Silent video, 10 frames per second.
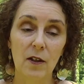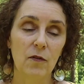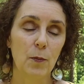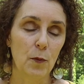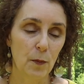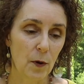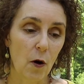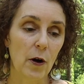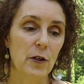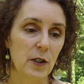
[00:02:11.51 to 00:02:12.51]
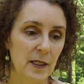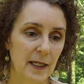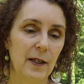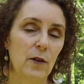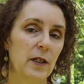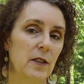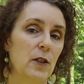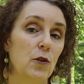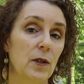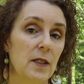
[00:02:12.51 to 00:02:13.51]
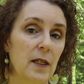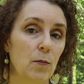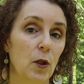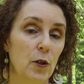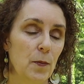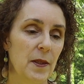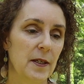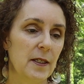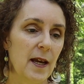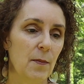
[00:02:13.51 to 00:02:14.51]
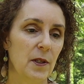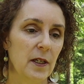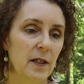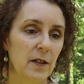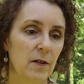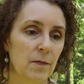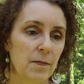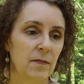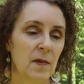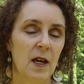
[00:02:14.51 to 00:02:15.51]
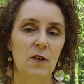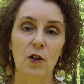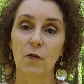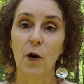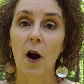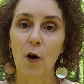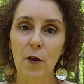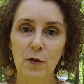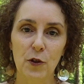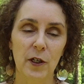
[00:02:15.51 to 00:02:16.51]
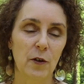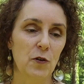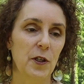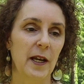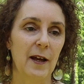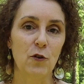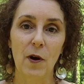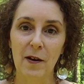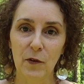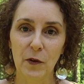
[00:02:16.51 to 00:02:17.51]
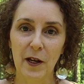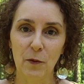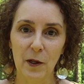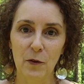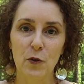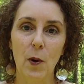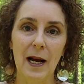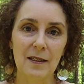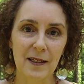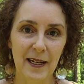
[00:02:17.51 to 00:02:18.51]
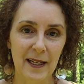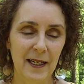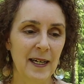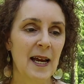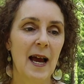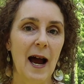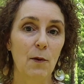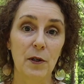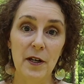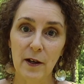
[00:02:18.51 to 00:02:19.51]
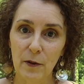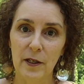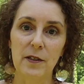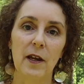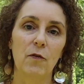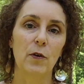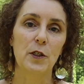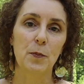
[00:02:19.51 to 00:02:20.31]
of orange azaleas that you can see blooming this time of the year. So for all those years that I traveled that road twice a day, I would notice every